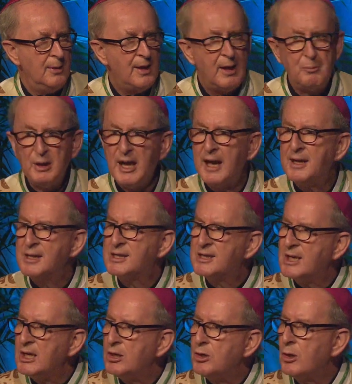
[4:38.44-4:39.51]
Then we had a
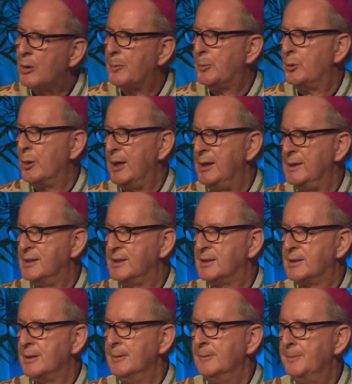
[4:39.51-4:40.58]
senior
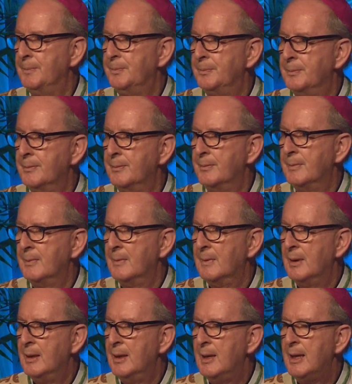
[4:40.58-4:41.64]
priest.
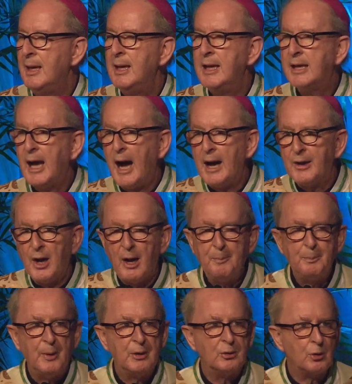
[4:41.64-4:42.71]
He got
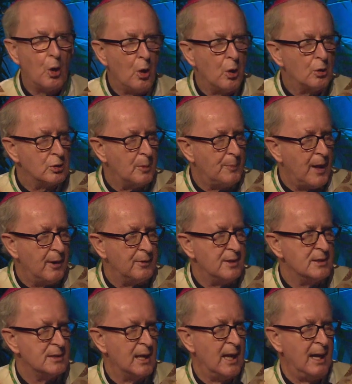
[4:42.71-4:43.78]
up and talked about
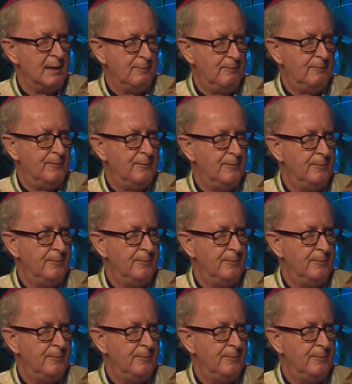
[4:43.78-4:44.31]
his life.